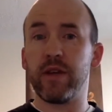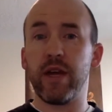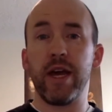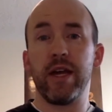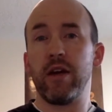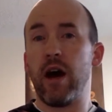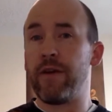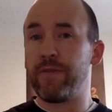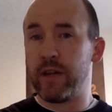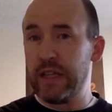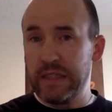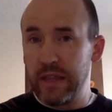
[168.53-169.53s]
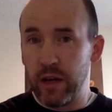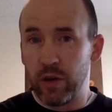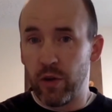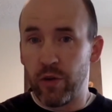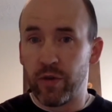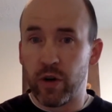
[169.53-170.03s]
and often it's
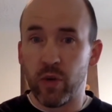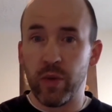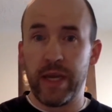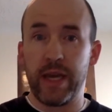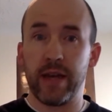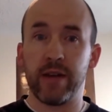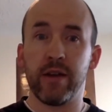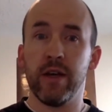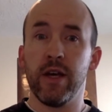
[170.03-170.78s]
held over a weekend,